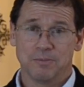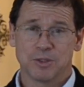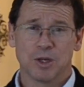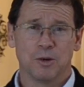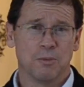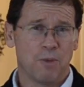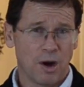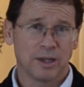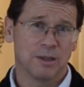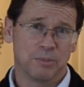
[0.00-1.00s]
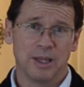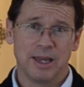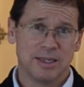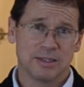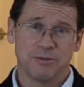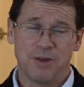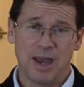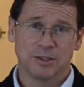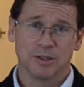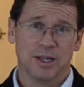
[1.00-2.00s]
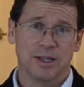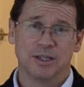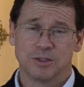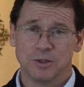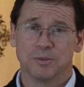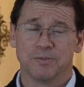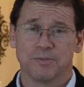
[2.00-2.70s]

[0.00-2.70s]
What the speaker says: So the market plays a factor in it too.